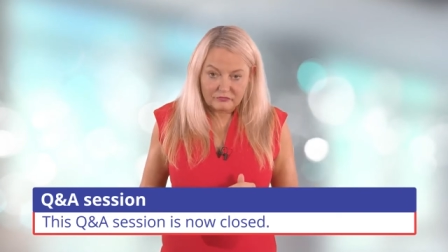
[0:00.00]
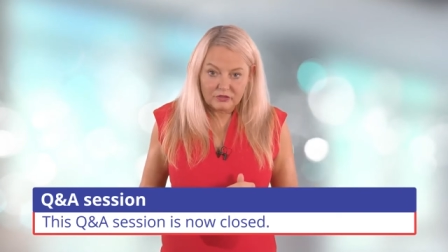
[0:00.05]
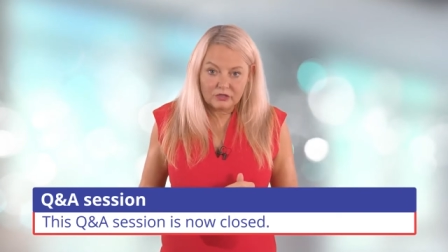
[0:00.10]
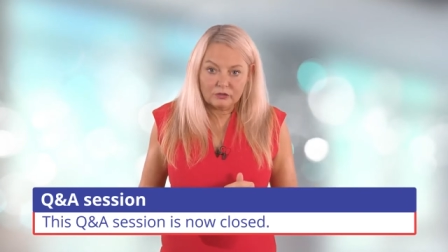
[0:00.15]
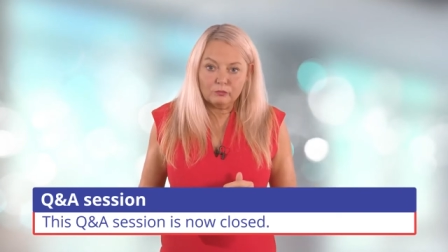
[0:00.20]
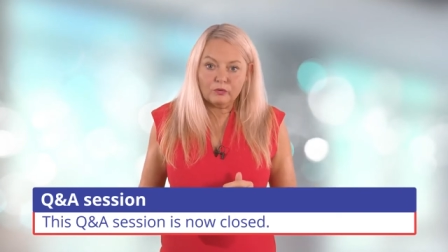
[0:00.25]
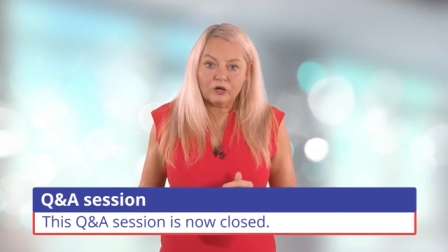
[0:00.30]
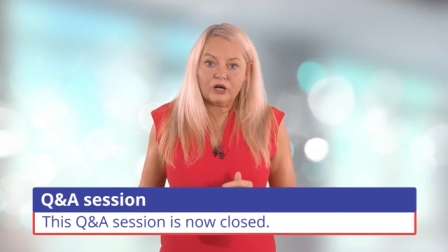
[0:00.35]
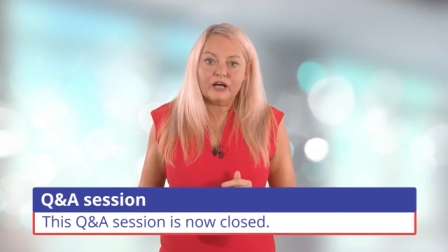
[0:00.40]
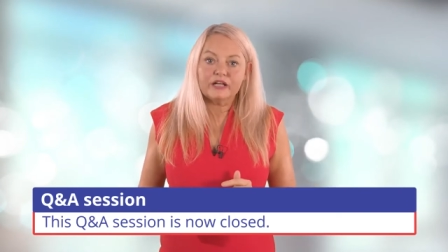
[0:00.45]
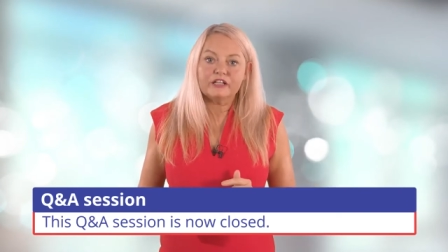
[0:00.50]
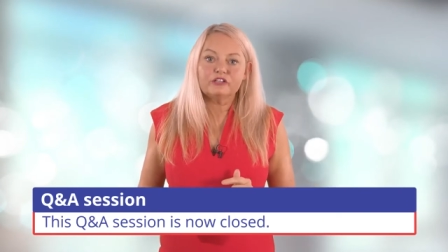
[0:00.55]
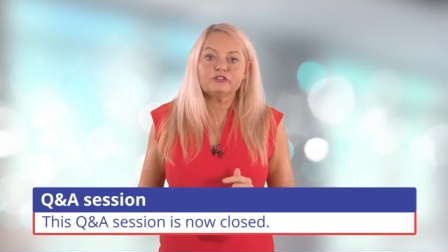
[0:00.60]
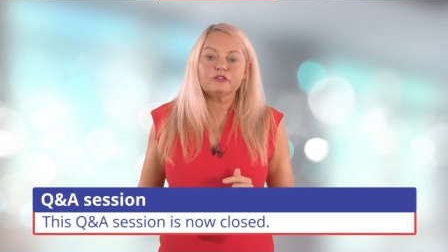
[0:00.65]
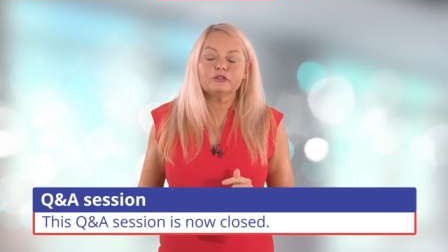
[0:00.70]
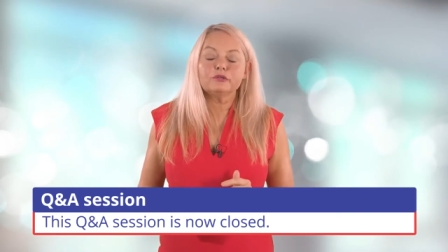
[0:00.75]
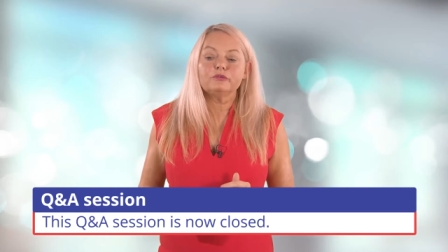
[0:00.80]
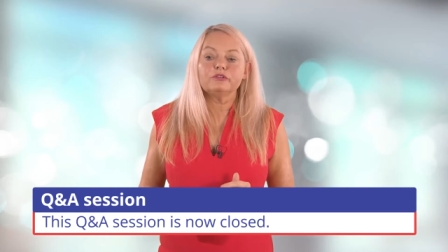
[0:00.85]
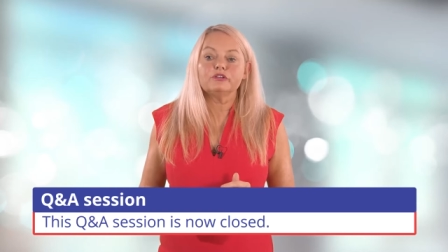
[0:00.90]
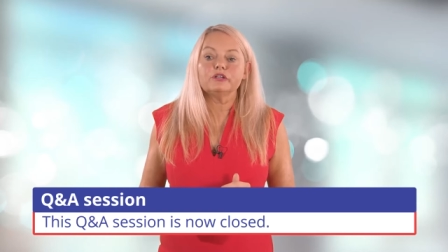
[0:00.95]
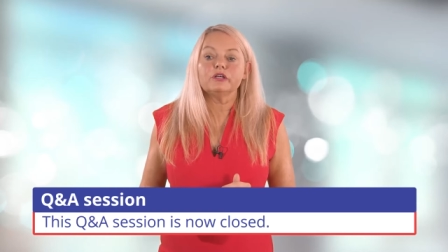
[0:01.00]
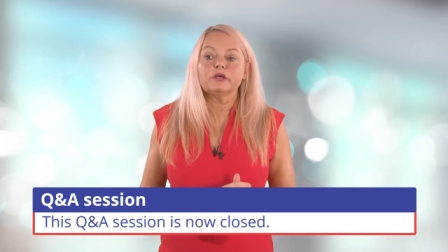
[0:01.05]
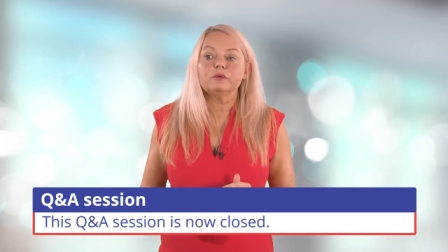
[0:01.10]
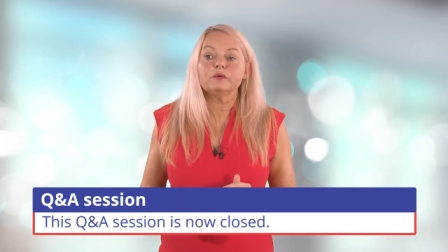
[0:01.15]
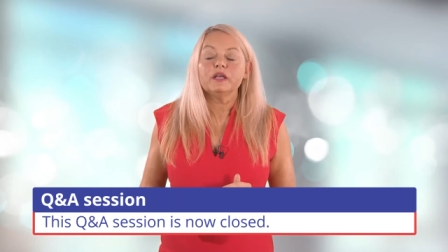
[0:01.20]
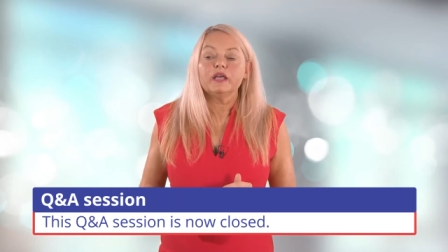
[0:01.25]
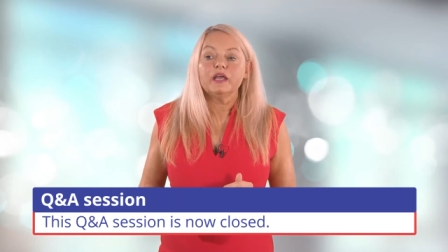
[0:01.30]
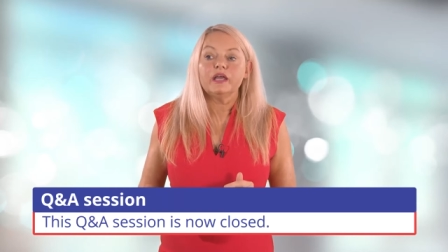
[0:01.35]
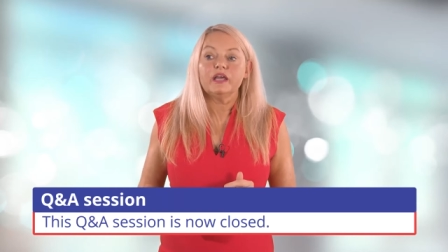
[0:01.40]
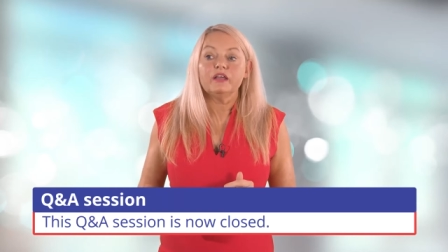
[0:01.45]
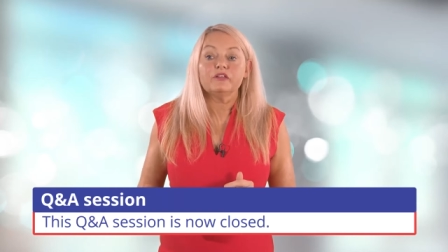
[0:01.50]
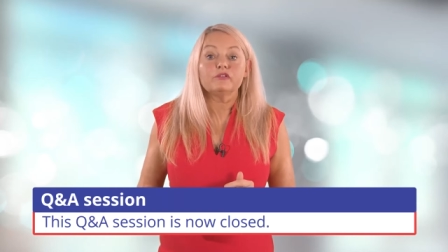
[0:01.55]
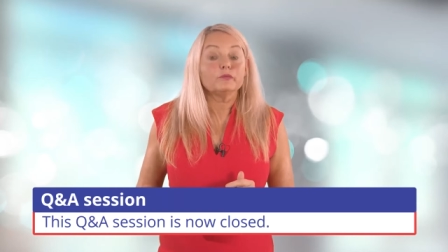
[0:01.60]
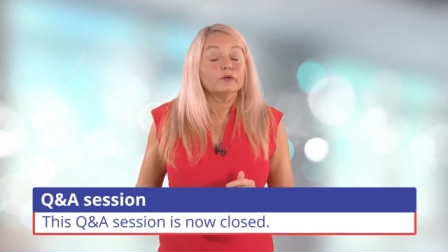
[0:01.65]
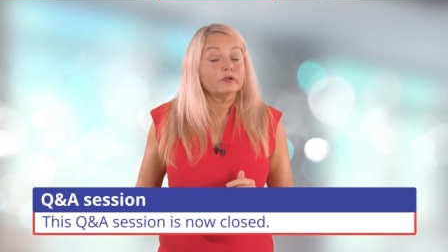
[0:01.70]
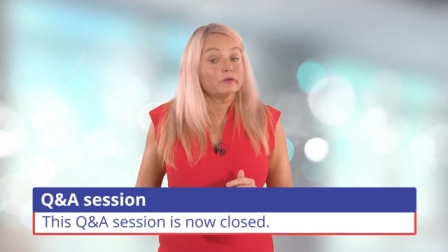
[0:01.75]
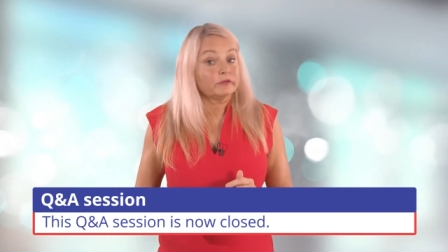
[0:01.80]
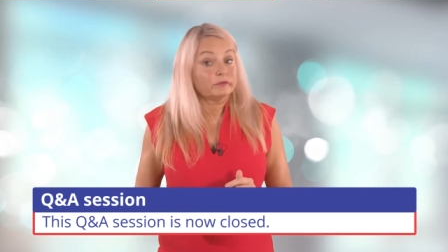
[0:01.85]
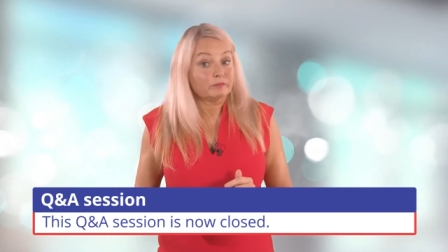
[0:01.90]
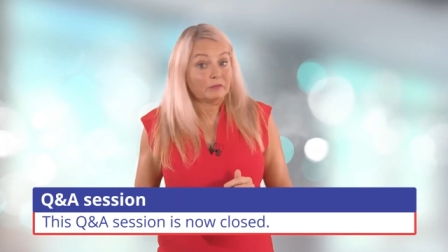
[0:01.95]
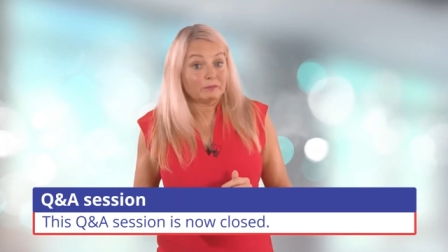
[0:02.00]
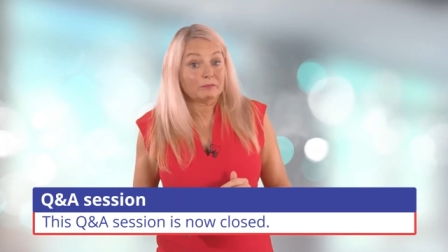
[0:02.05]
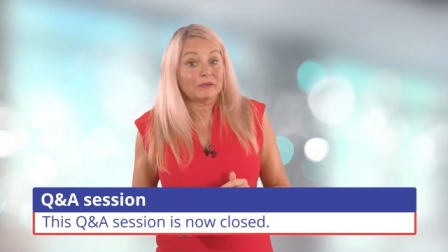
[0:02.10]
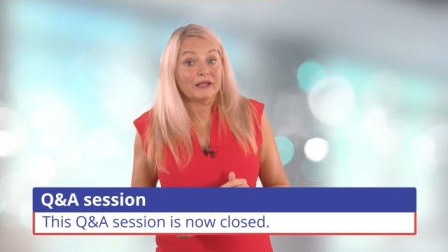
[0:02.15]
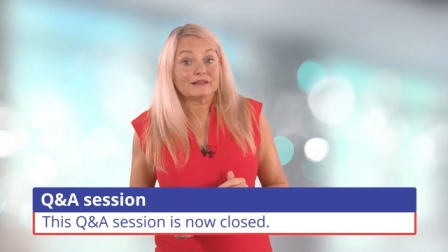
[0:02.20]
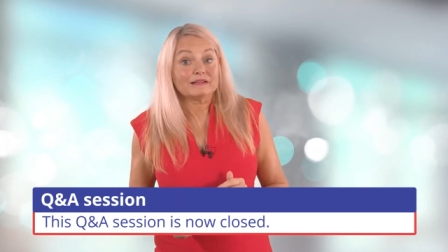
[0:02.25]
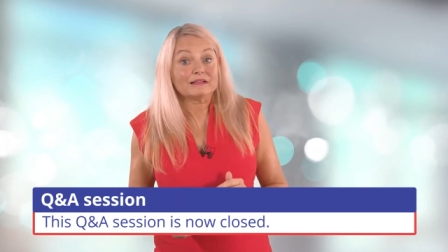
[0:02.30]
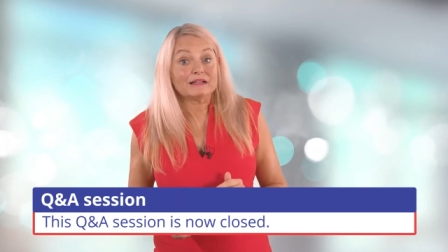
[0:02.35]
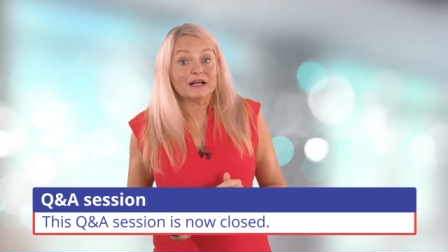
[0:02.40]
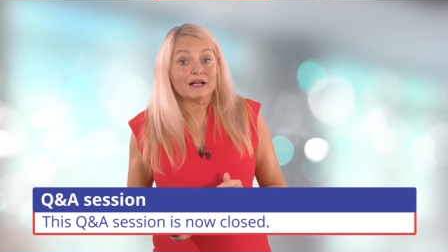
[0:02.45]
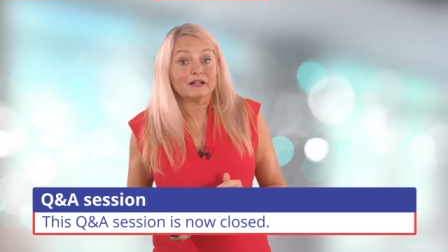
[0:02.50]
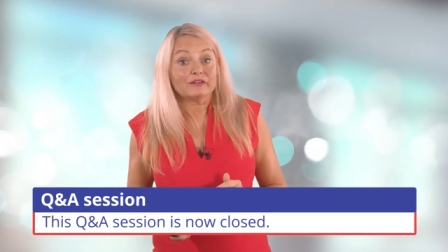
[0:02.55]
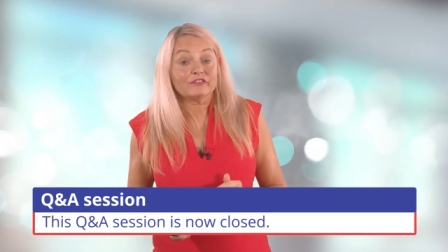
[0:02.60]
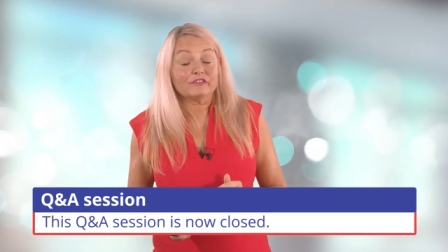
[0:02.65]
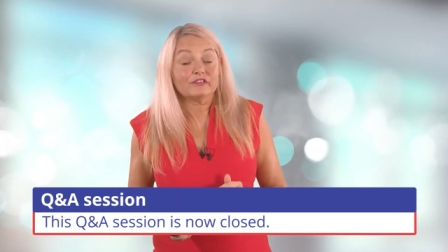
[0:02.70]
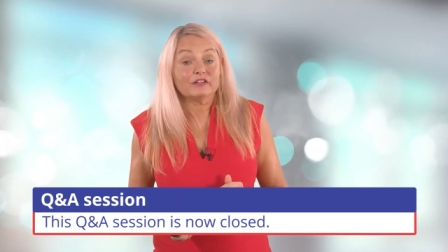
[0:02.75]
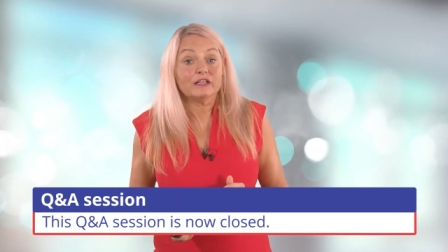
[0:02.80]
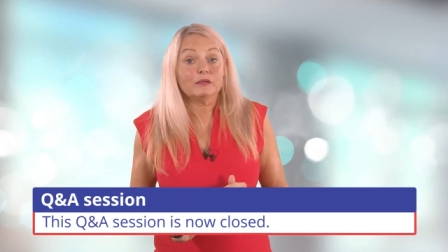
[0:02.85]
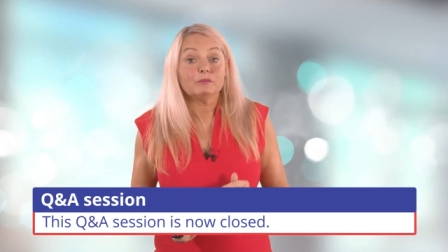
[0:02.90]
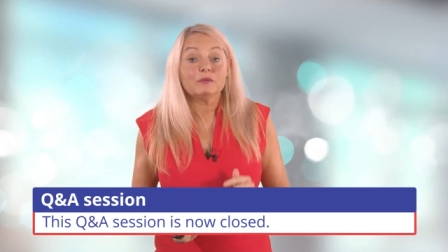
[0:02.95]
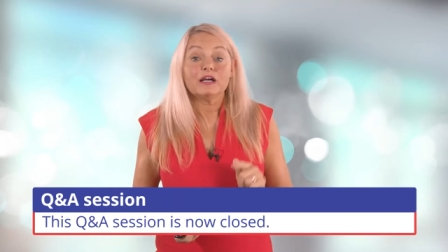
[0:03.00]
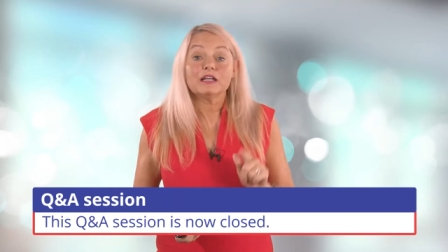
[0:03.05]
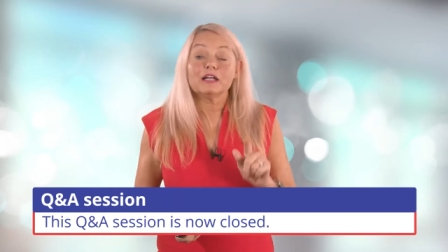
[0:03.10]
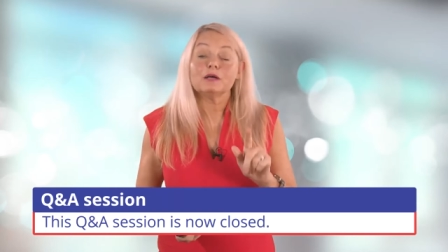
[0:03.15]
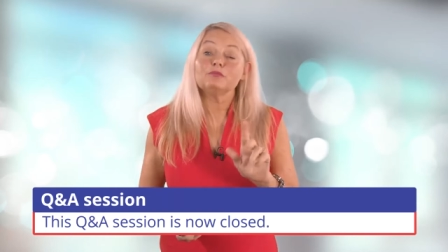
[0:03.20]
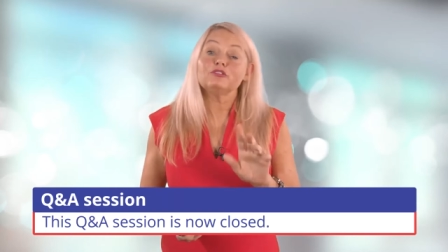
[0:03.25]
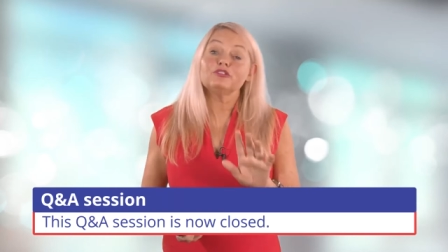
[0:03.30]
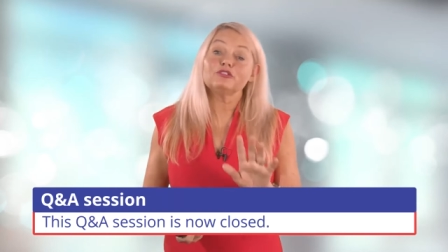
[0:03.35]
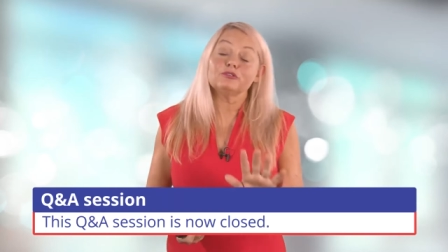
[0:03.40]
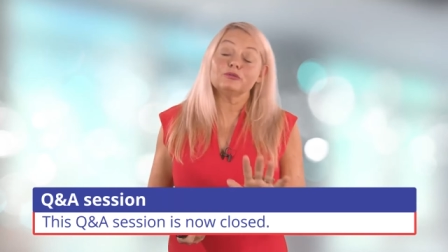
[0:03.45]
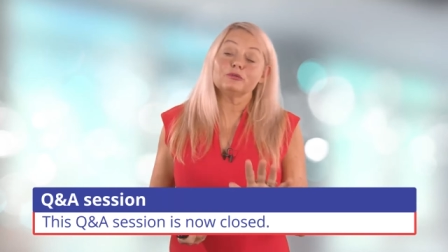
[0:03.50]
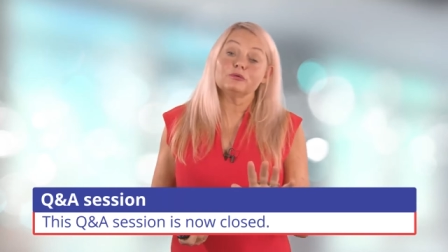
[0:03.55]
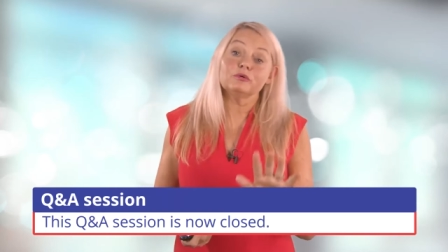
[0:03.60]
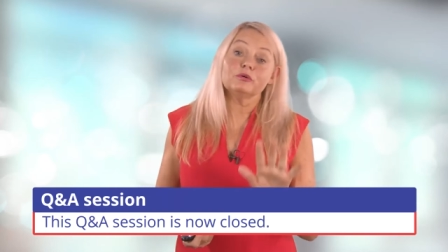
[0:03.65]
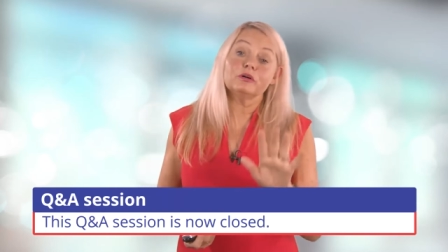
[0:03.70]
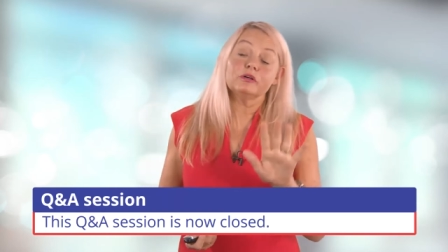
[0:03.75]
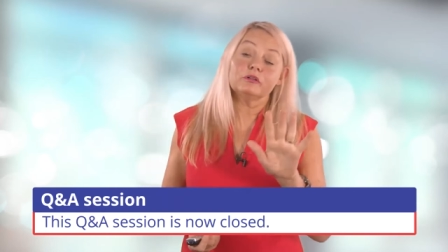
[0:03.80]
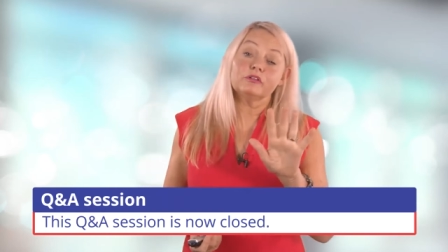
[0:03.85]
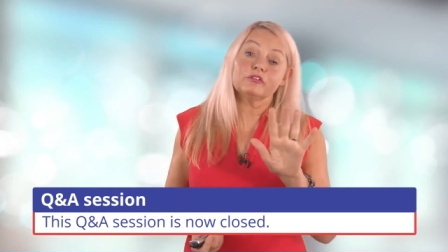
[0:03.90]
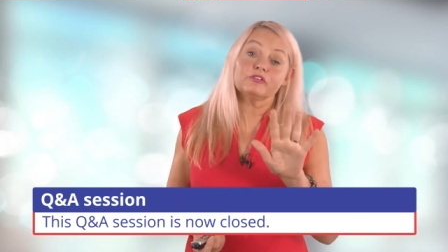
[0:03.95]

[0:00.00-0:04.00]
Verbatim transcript: And what I do do is work with my mental health team, and I'm sure,